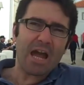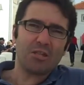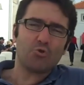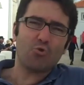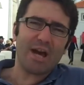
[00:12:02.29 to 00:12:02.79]
And
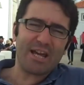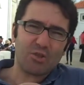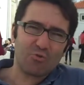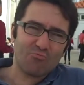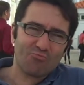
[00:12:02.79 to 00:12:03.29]
I
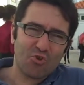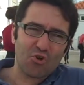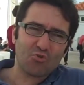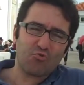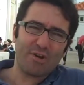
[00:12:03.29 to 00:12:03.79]

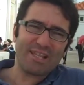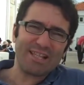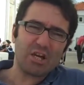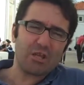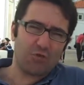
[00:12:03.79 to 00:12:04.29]
don't want a
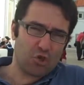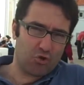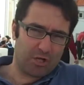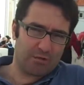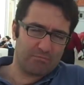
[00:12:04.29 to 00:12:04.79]
lot of
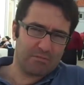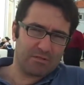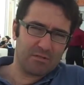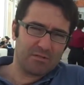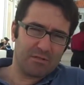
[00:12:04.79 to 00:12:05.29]
sugar,
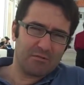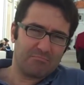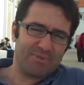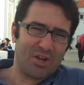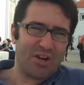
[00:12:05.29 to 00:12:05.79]

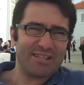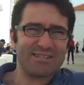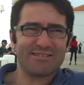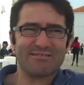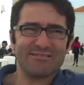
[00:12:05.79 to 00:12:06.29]

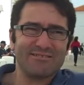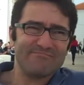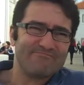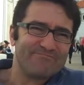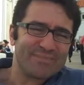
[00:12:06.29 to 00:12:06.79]
because
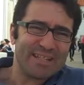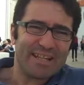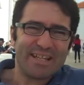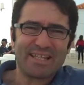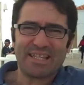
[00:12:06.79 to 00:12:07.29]

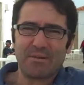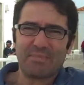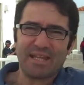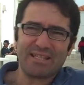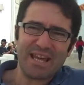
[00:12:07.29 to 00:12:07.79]
it's
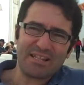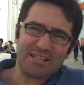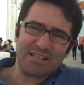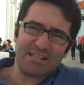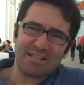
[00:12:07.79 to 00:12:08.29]
something
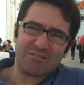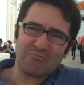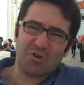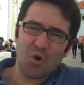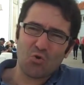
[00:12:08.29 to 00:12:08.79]
that
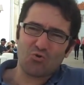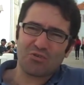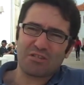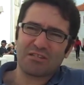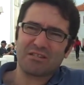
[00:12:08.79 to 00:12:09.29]

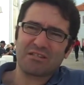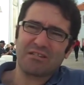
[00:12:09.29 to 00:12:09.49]
goes